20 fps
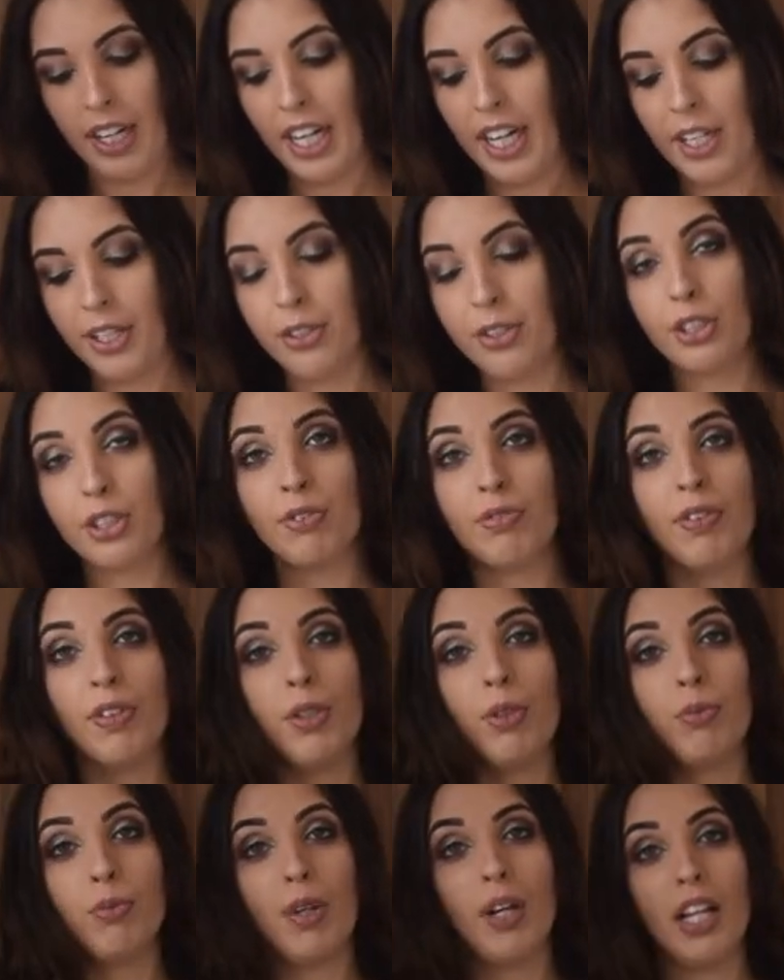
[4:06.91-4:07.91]
It does
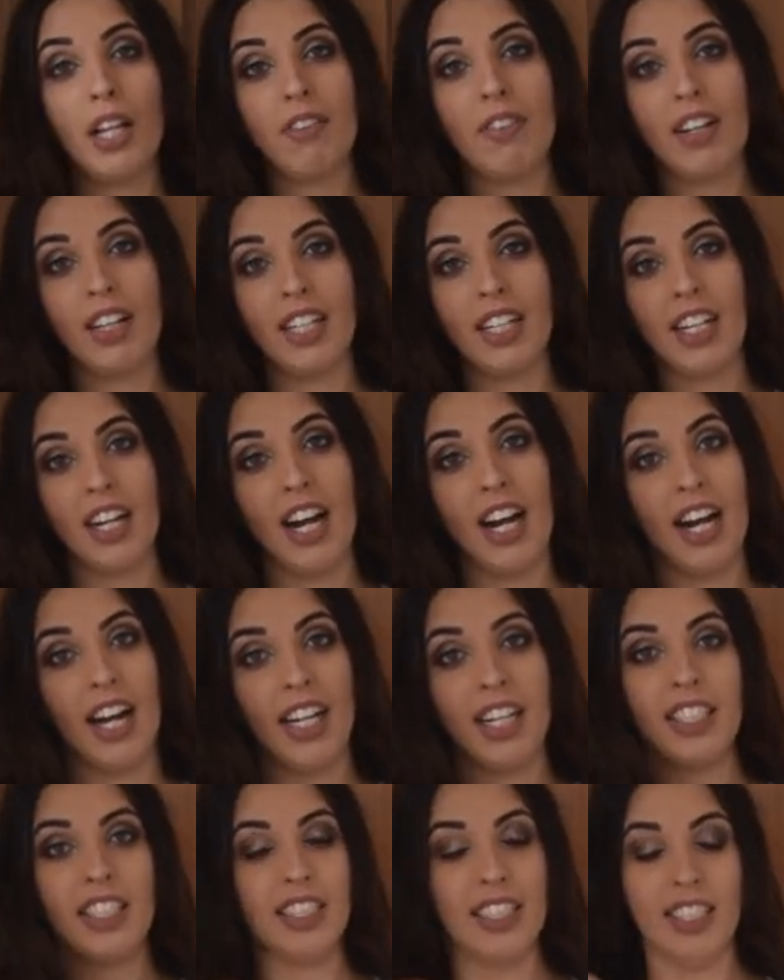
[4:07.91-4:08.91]
feel really, really
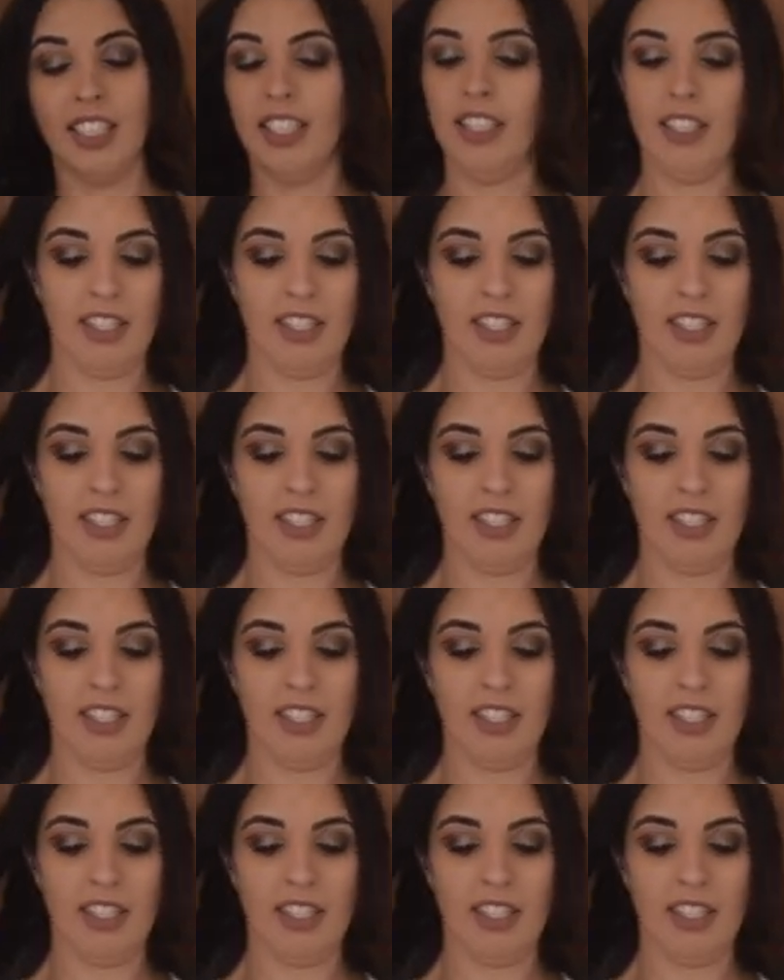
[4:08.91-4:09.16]
nice.